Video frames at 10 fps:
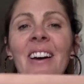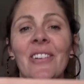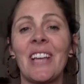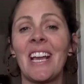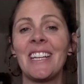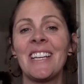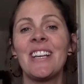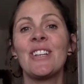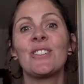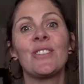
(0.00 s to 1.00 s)
Okay,
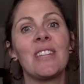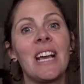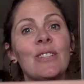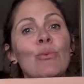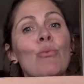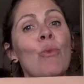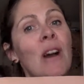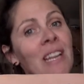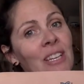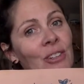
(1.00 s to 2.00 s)
so that's
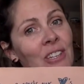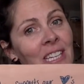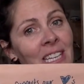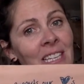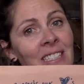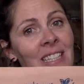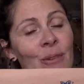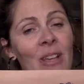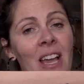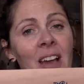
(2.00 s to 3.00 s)
one ingredient that
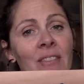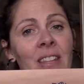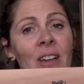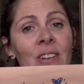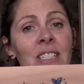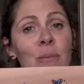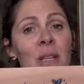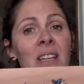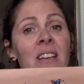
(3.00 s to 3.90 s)
we have in that recipe.